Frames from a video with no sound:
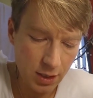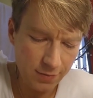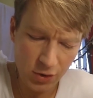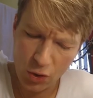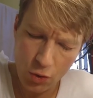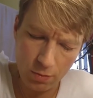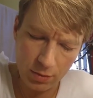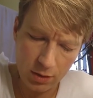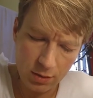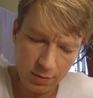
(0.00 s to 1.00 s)
For
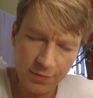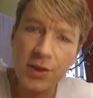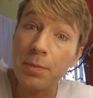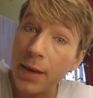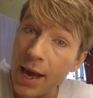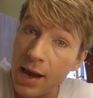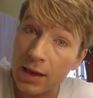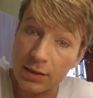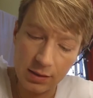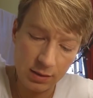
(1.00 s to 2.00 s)
whom? For the
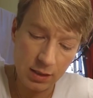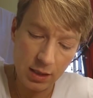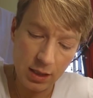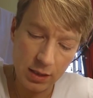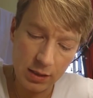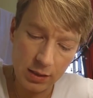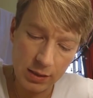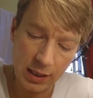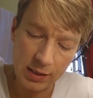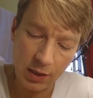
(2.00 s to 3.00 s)
bears,
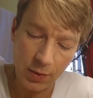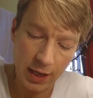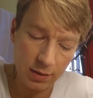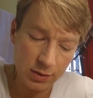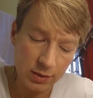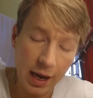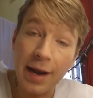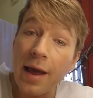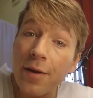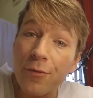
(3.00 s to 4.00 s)
said someone else,
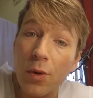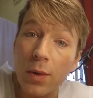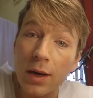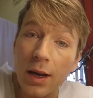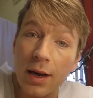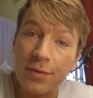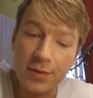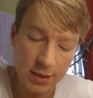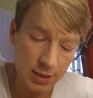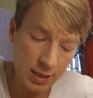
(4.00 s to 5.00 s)
and everyone laughed.